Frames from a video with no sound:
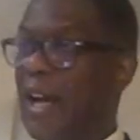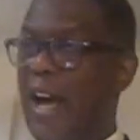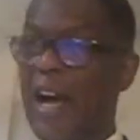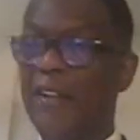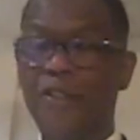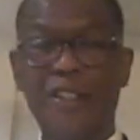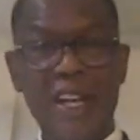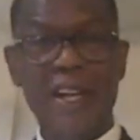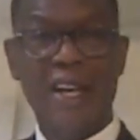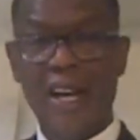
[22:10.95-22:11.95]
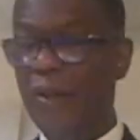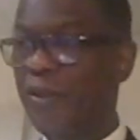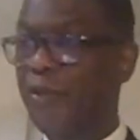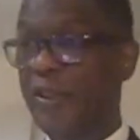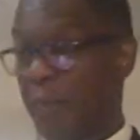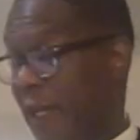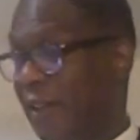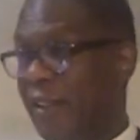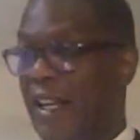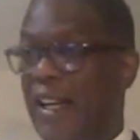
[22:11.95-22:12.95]
honoring their house,
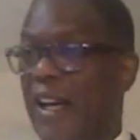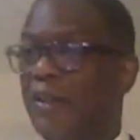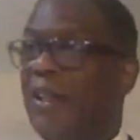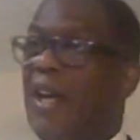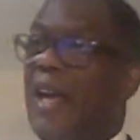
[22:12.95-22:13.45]
respecting their house,